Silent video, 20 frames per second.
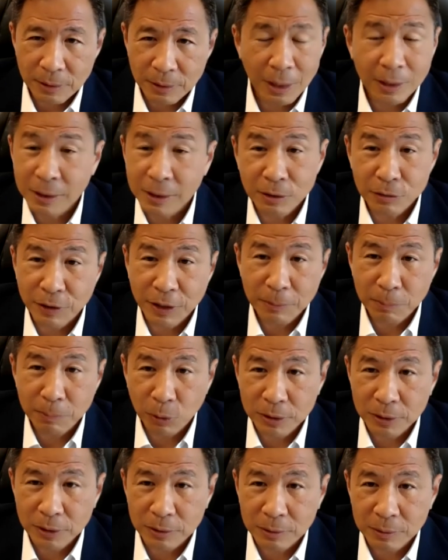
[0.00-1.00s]
I think it's very
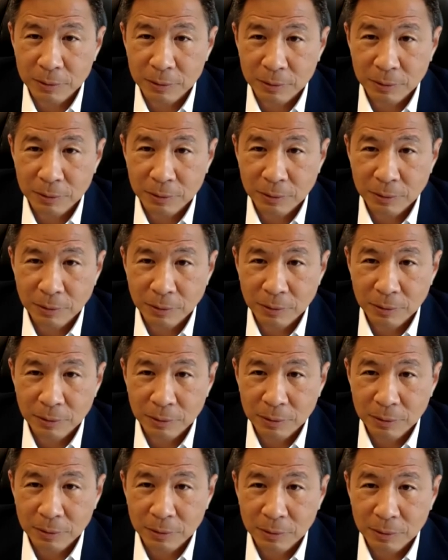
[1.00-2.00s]
important,
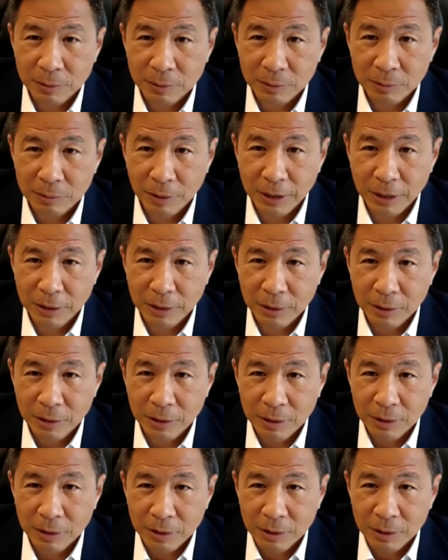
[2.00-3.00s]
right?
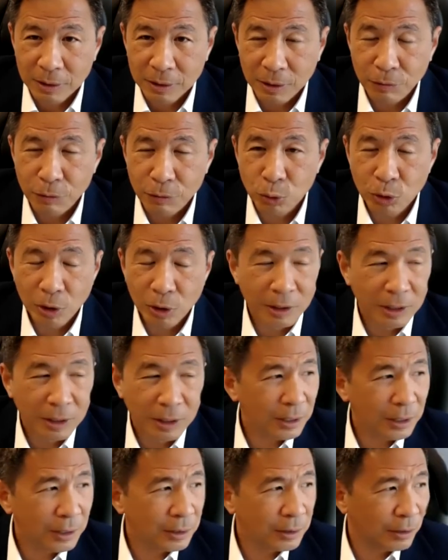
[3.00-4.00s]
If
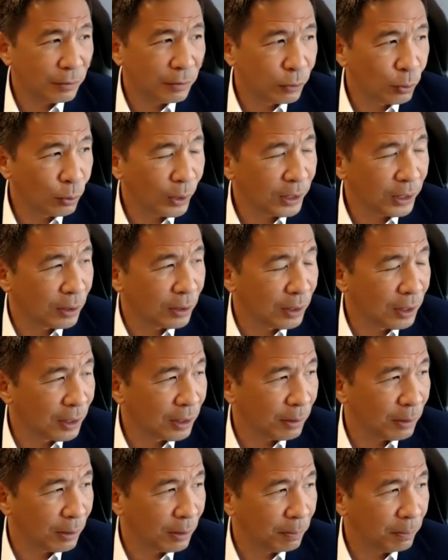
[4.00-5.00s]
you went to learn
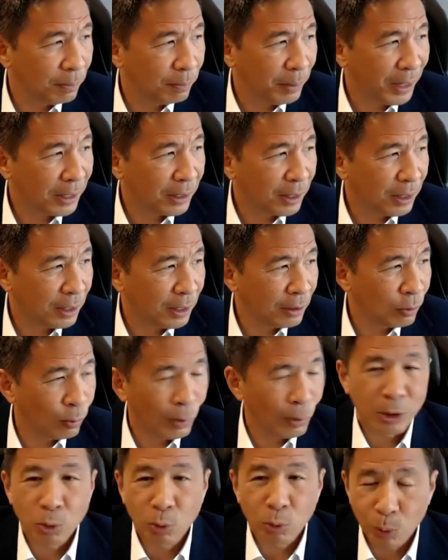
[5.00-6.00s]
about banking
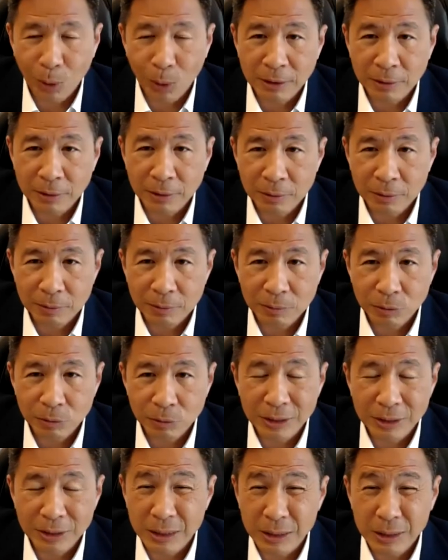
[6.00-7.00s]
101,
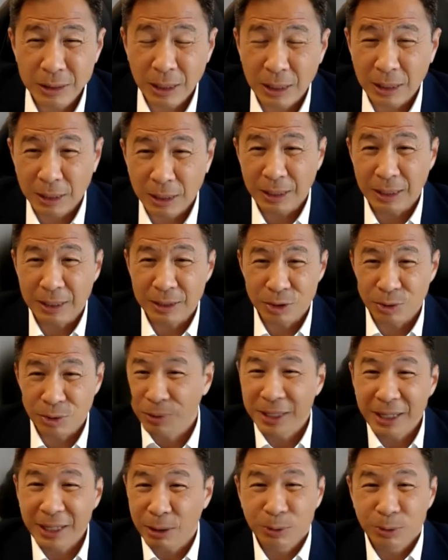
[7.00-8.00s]
chances are it's
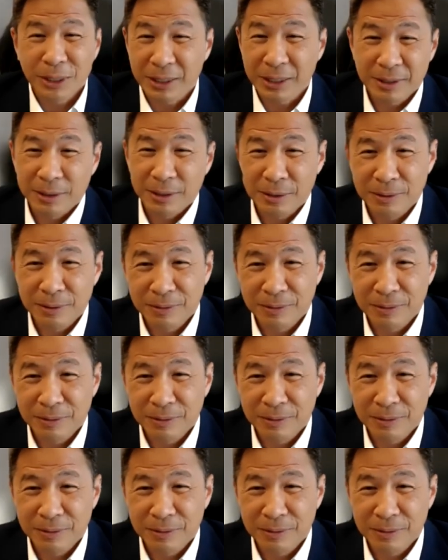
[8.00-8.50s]
already outdated.